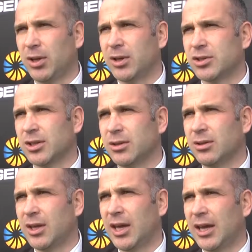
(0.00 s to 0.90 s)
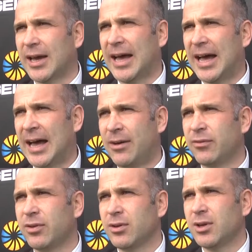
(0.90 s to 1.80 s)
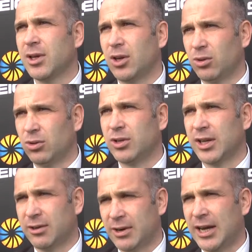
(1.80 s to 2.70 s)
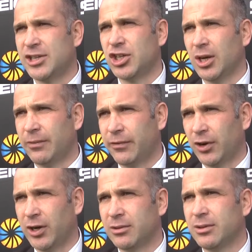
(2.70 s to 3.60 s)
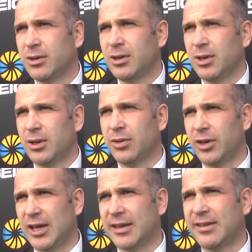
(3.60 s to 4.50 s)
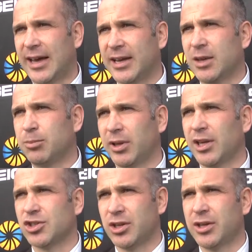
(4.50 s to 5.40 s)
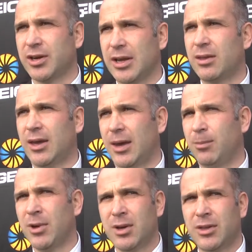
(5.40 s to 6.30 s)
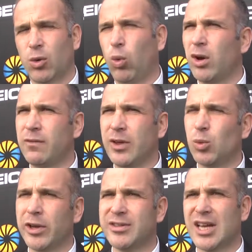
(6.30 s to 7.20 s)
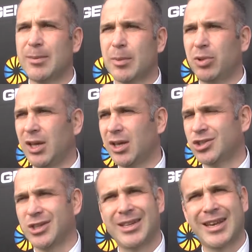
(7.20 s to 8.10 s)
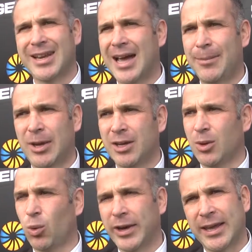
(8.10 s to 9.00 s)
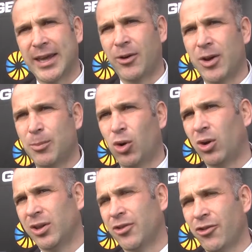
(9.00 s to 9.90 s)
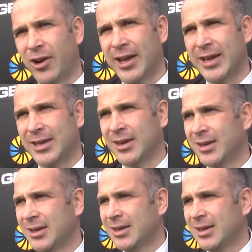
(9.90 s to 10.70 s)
players that they have, you know, looking at Raji up front and the three attacking players underneath him, they're 1v1 type of players, they're dynamic, they want to get on the ball and run at you.